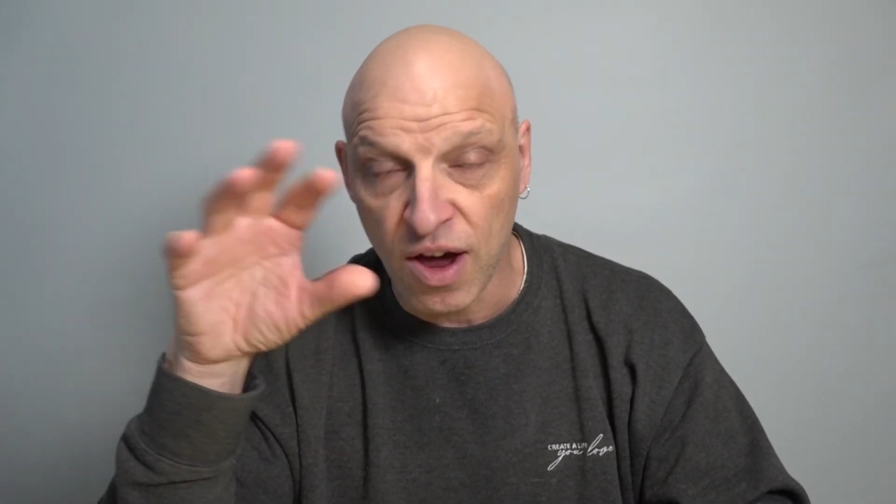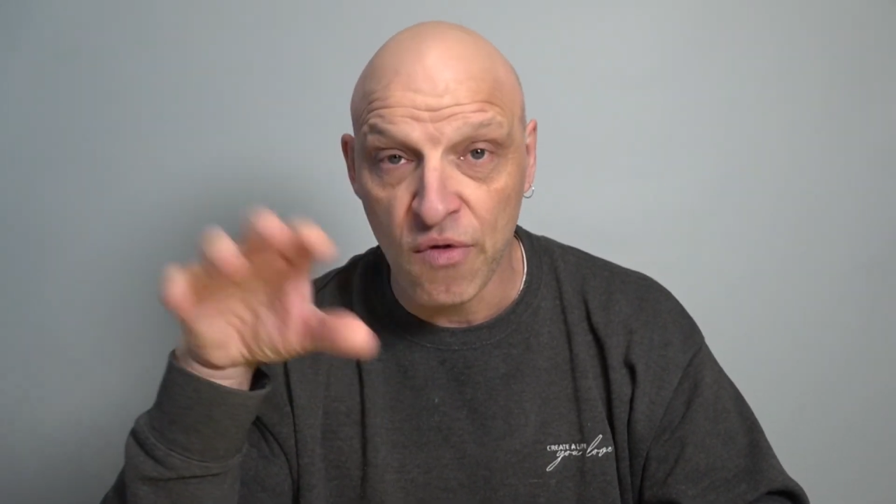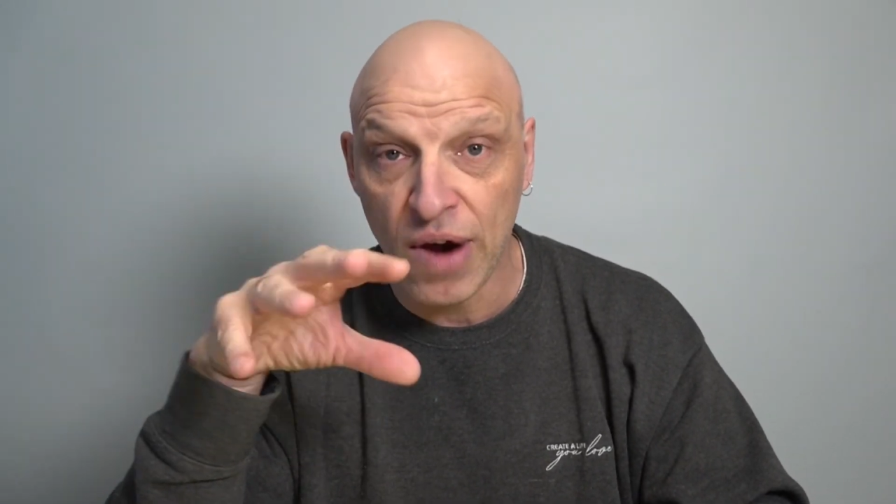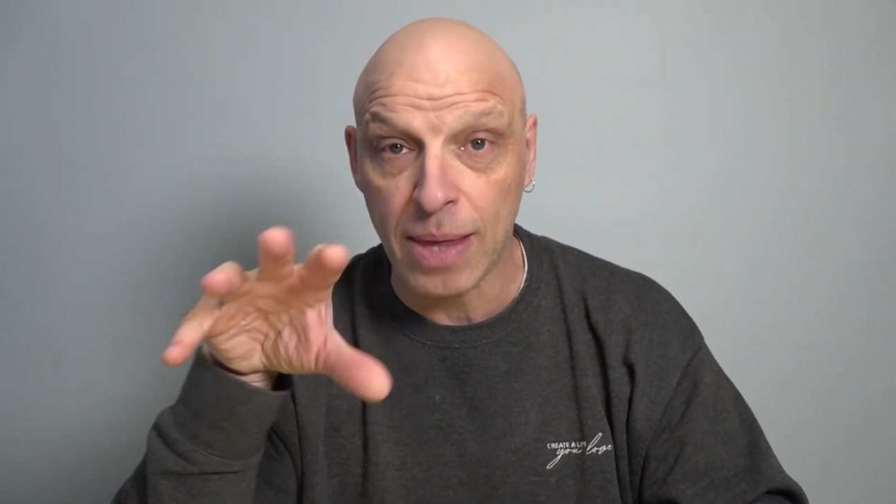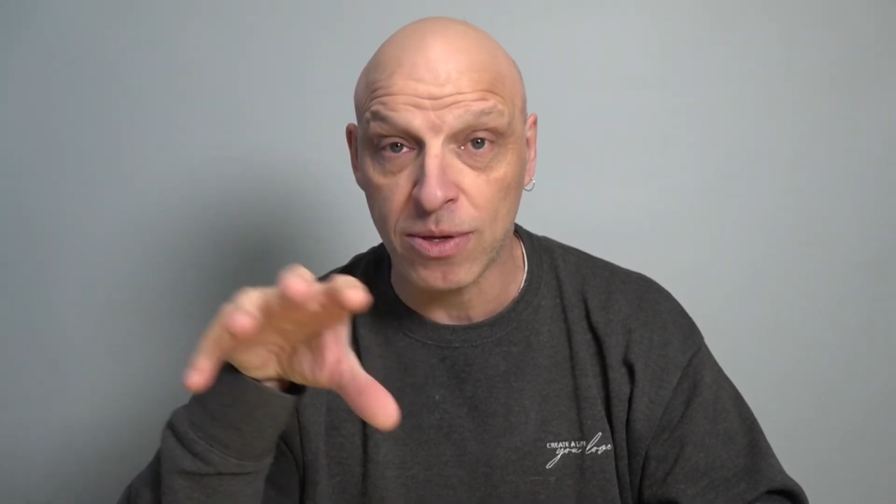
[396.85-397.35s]

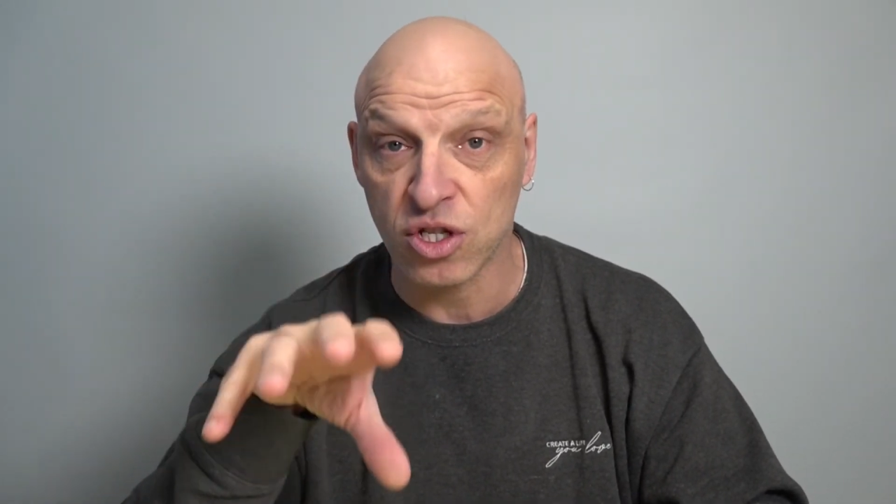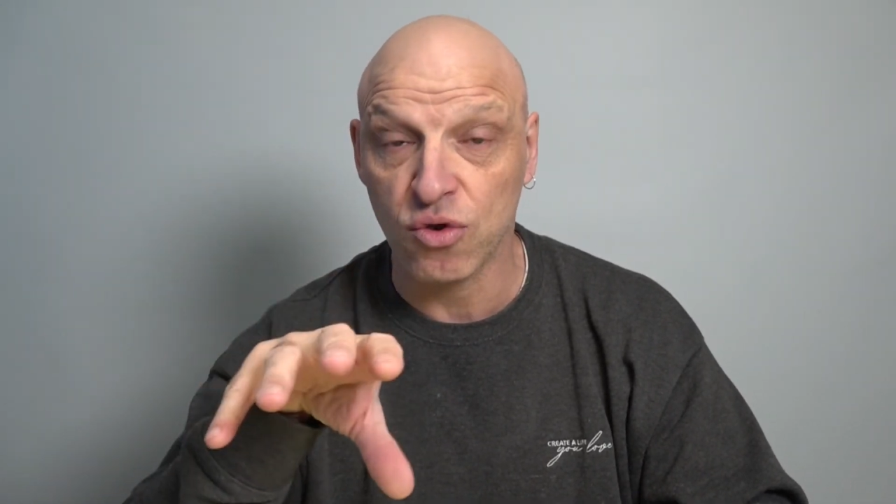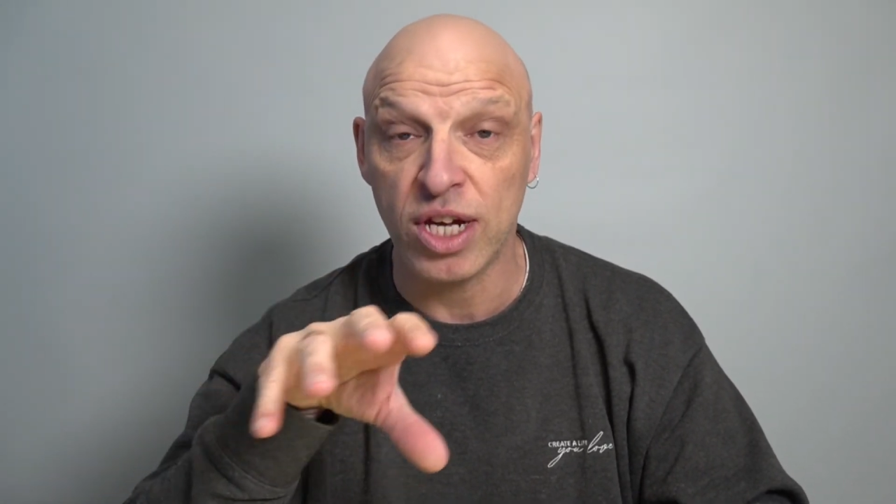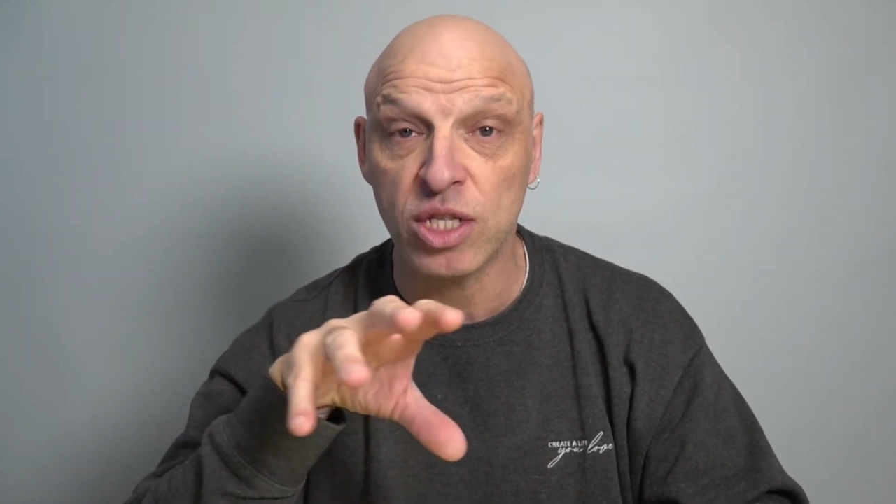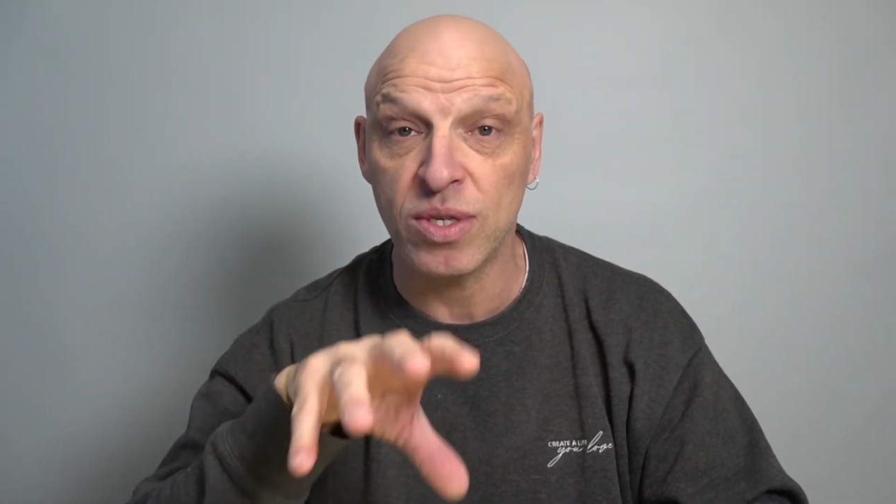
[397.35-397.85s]
around the
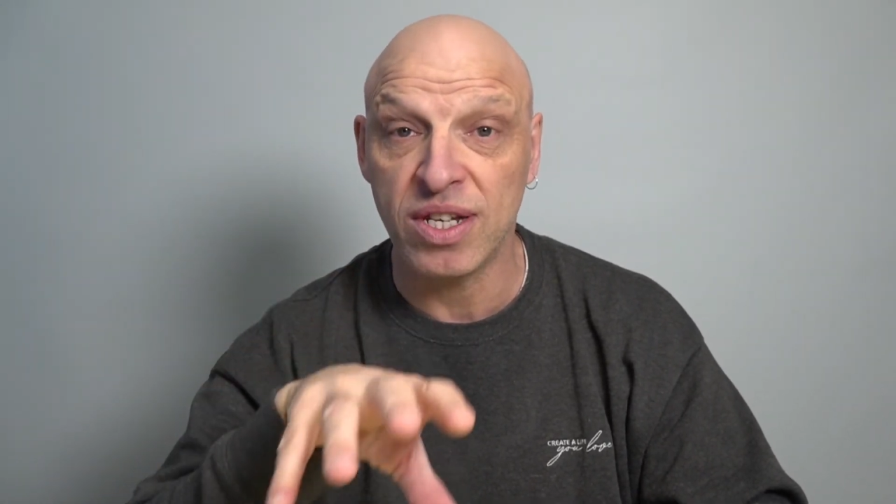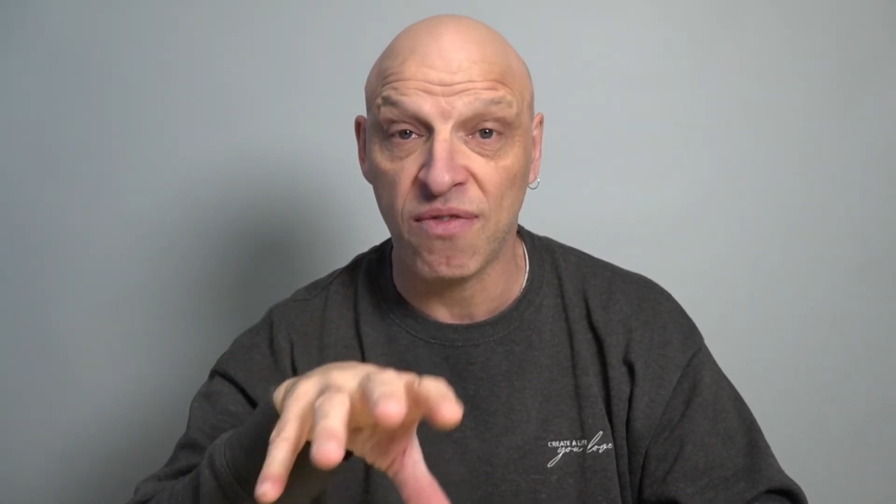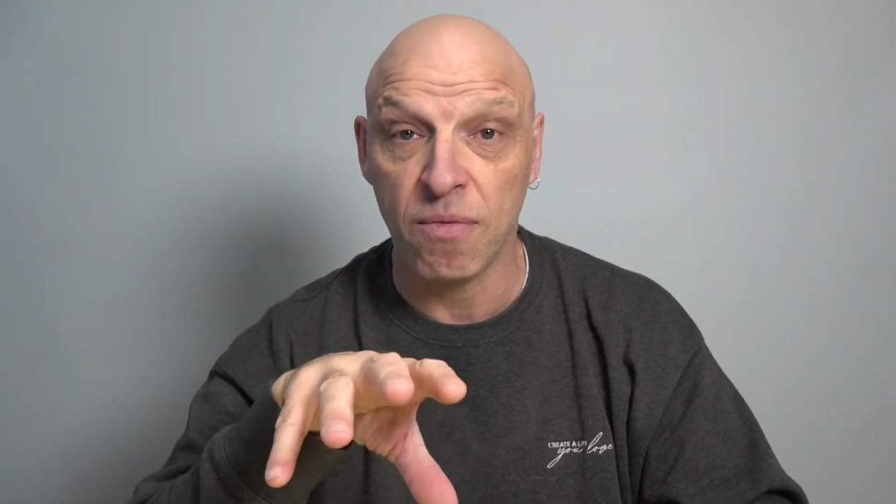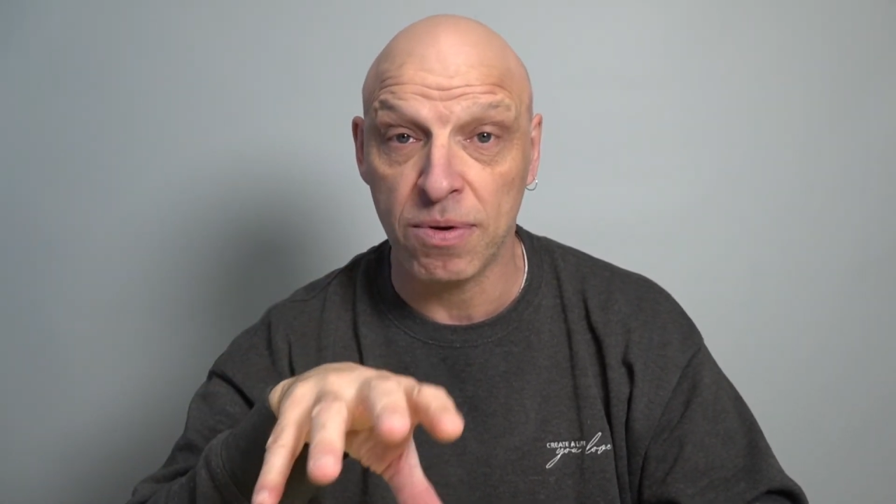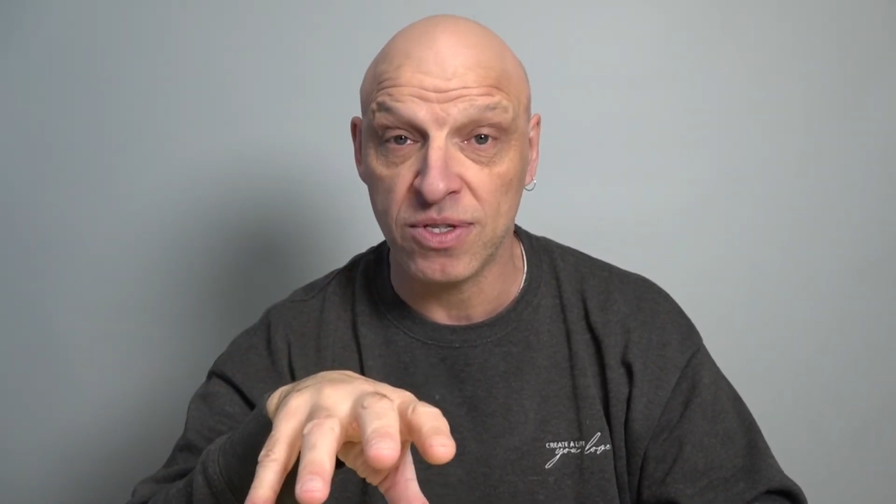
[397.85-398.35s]
screen to a
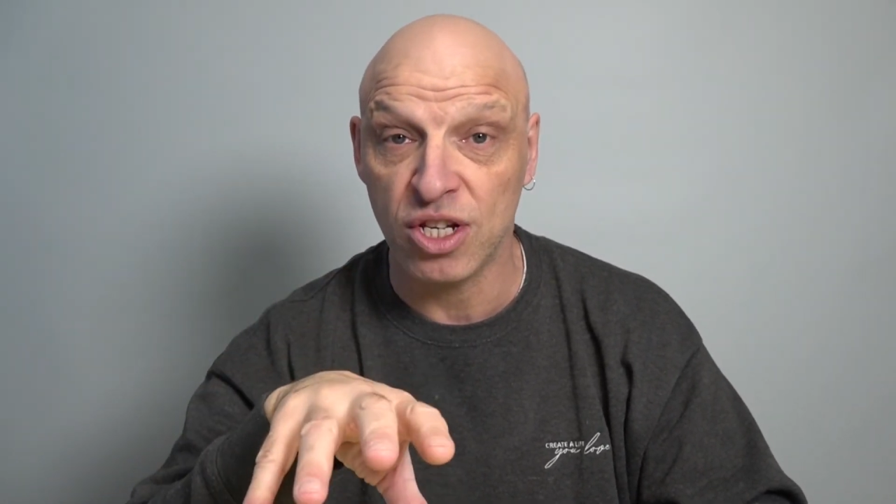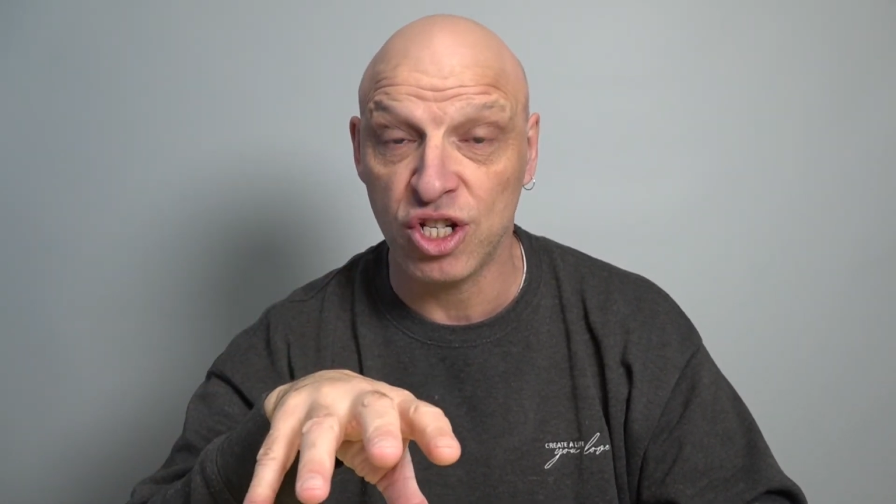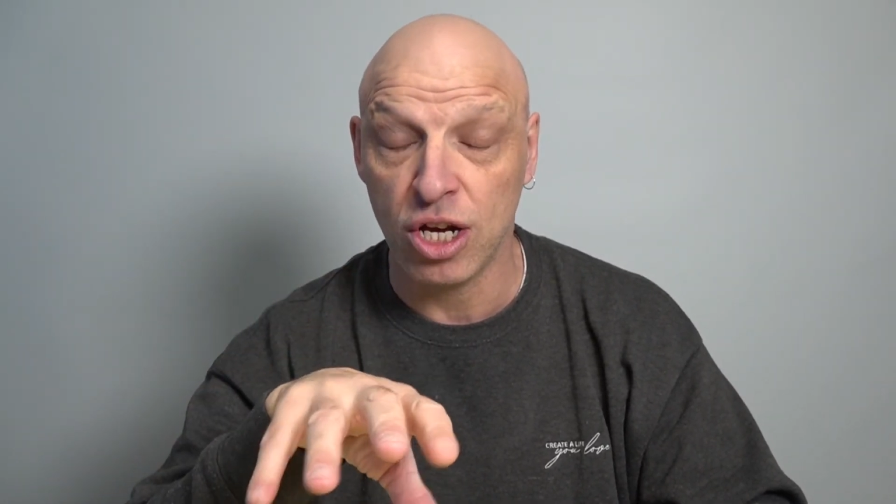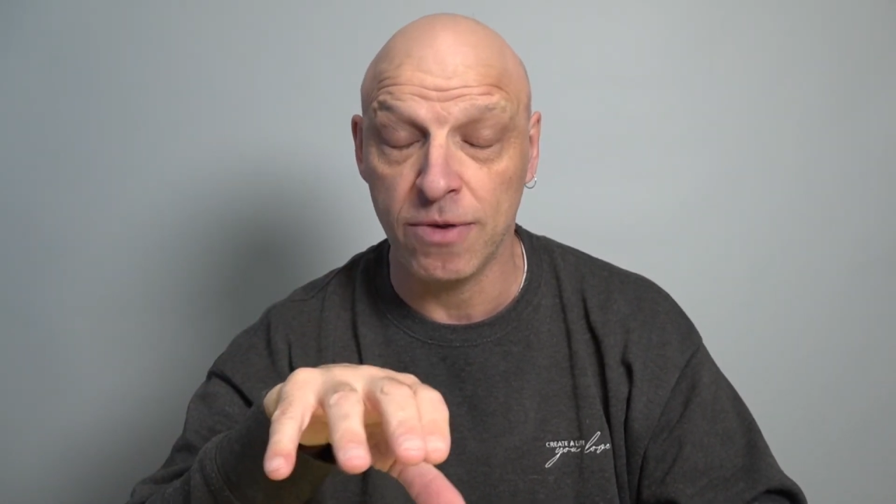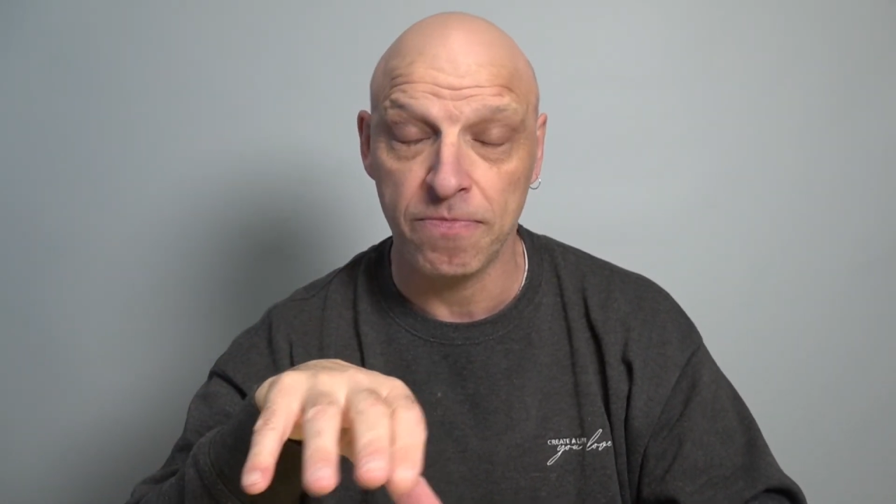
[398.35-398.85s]
different
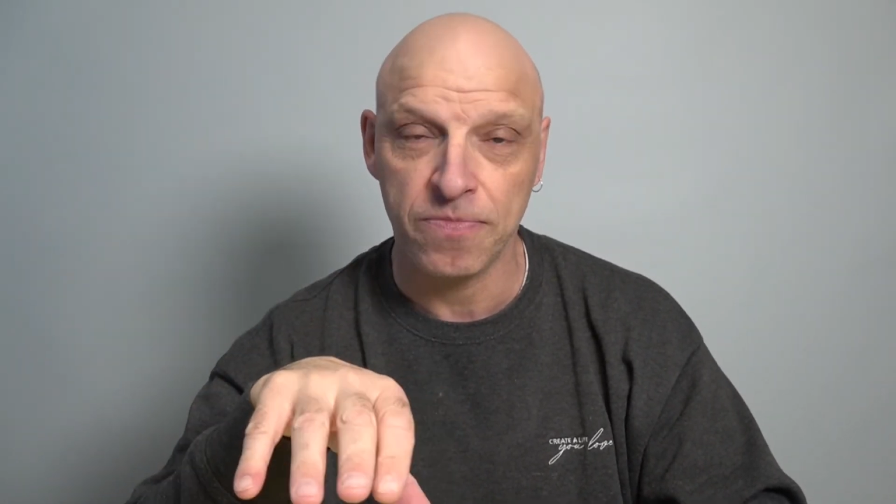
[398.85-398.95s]
position.